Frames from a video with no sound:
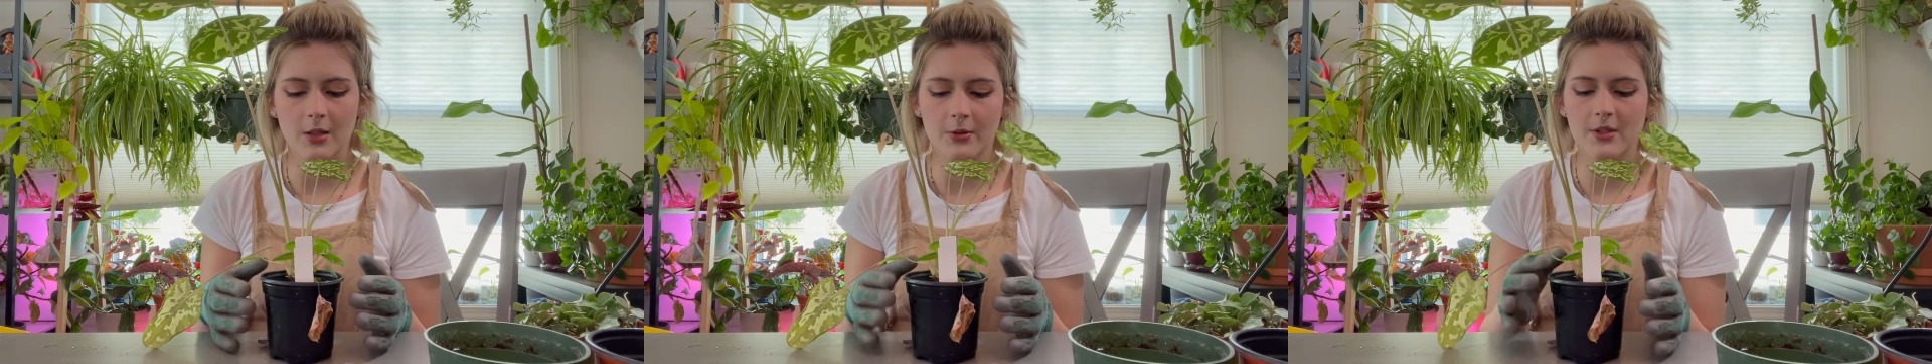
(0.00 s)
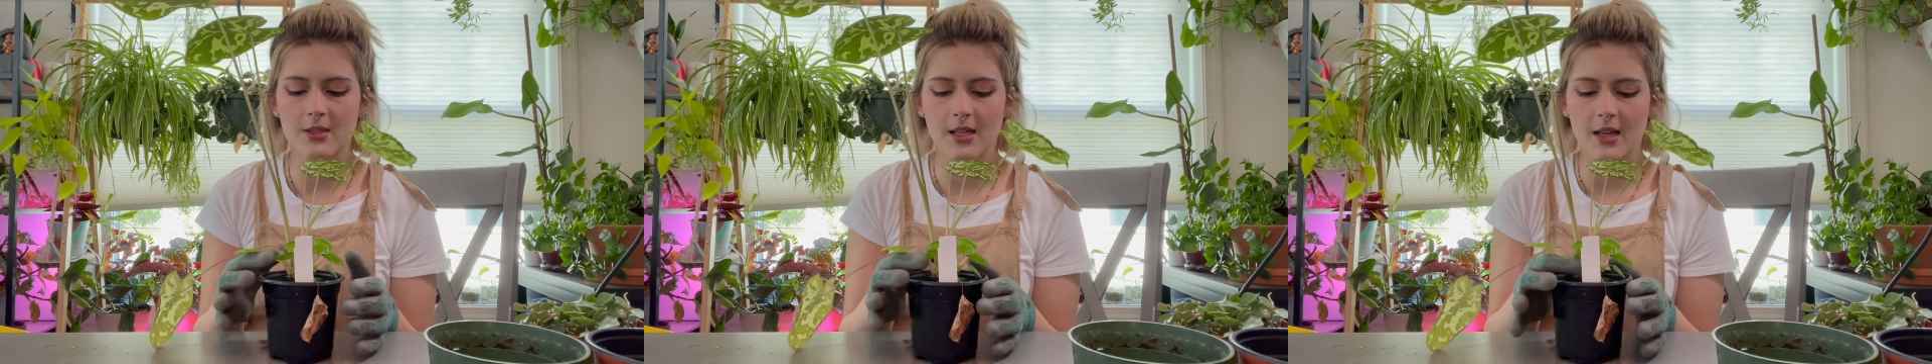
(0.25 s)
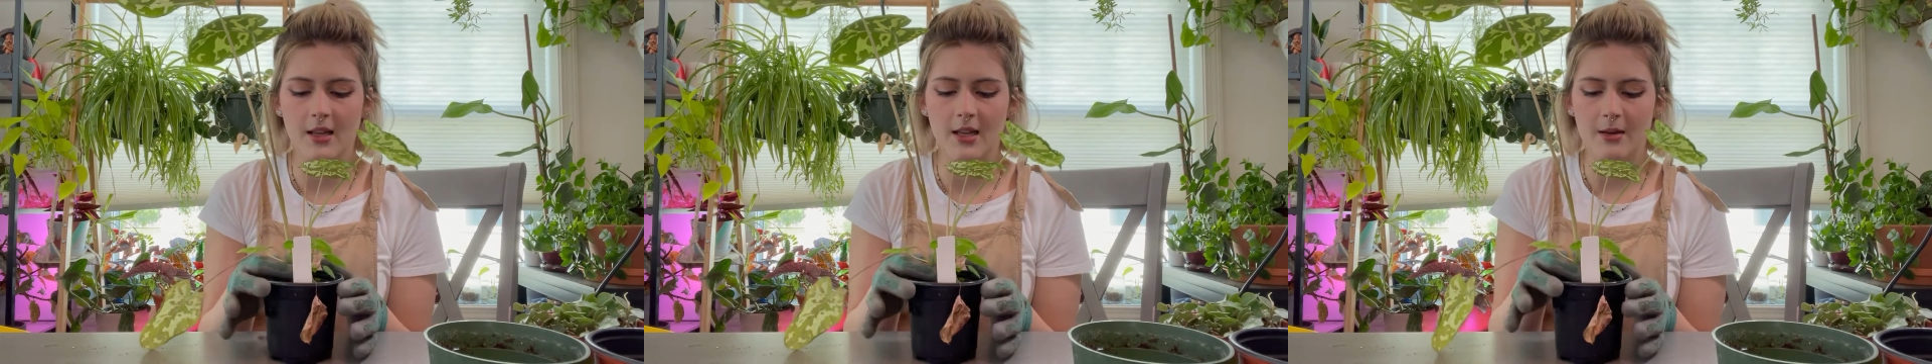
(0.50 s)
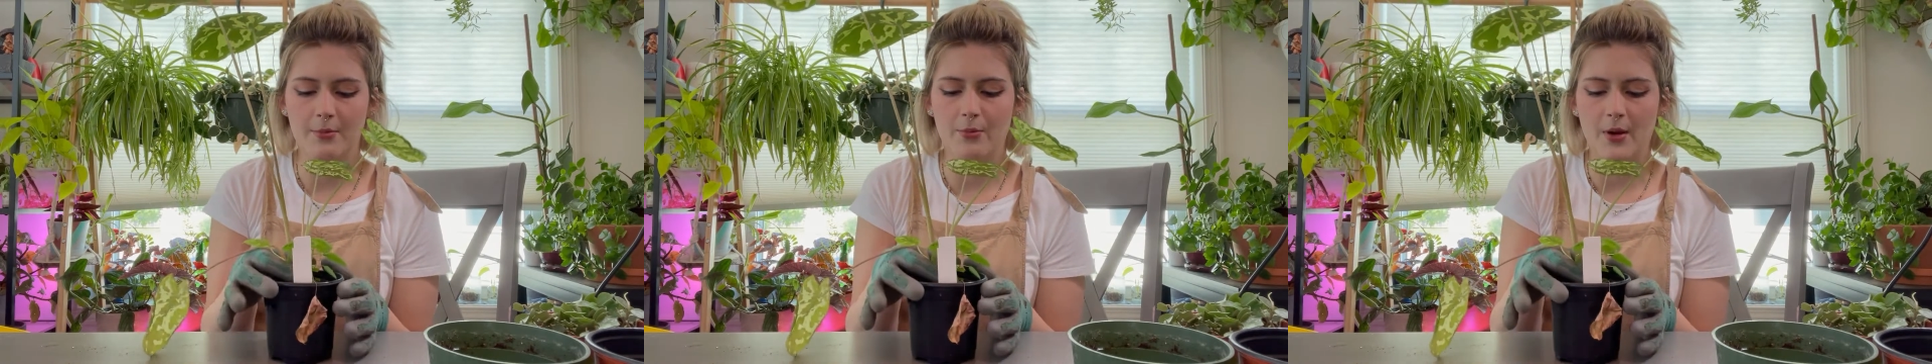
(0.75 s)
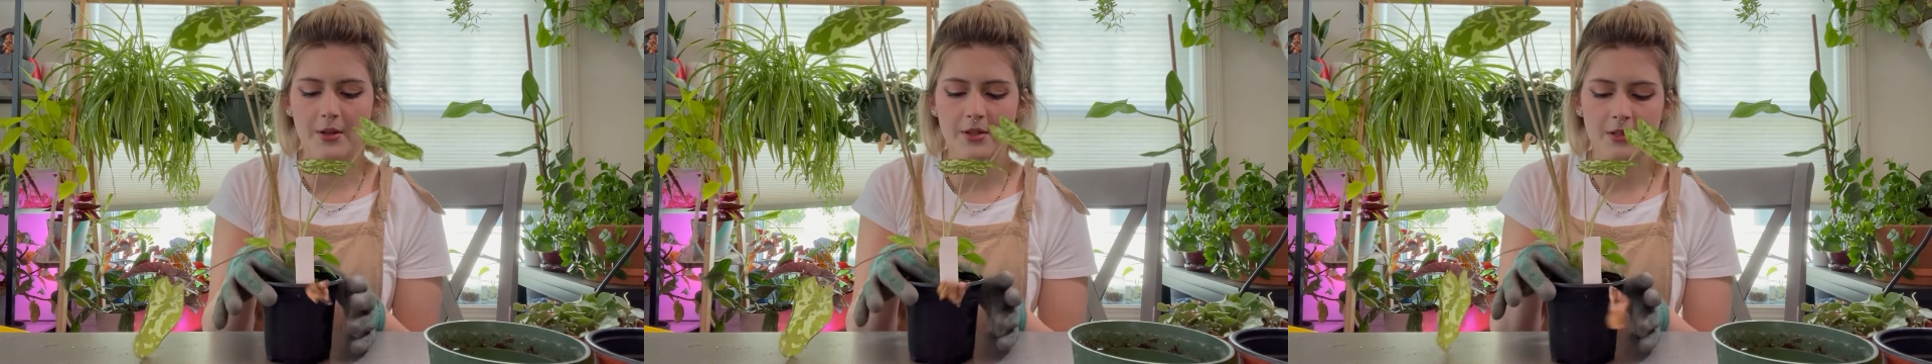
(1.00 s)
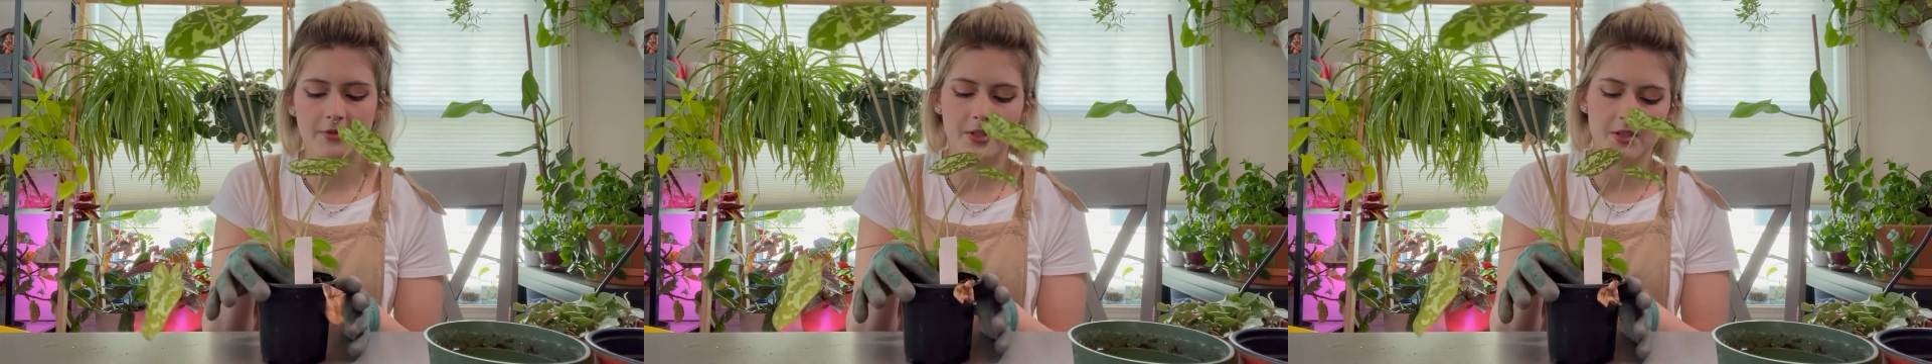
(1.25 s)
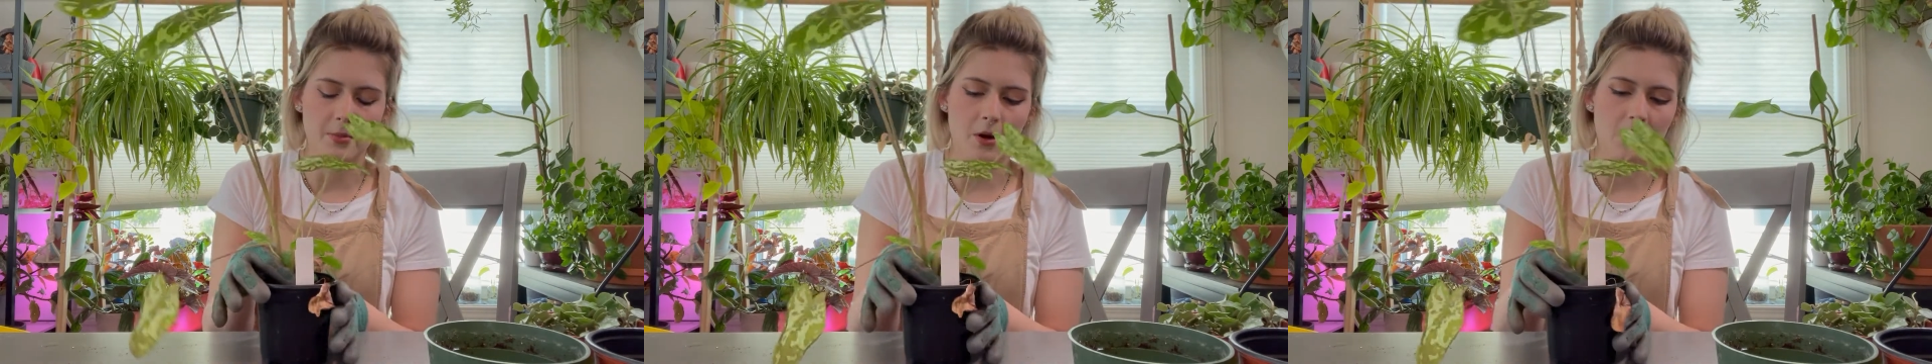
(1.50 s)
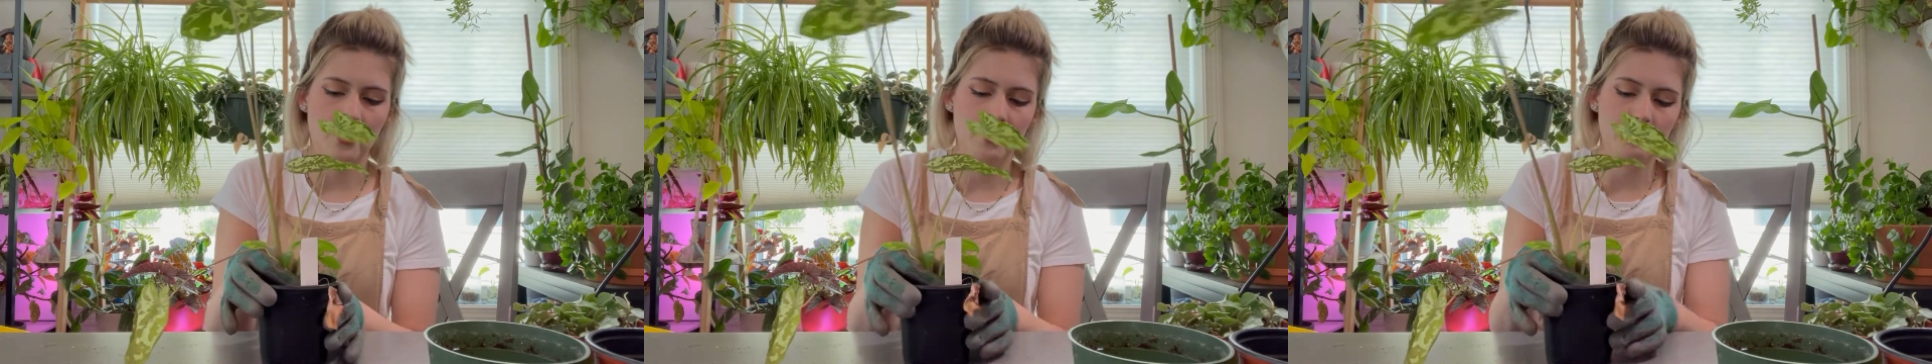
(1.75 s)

would stay like relatively small,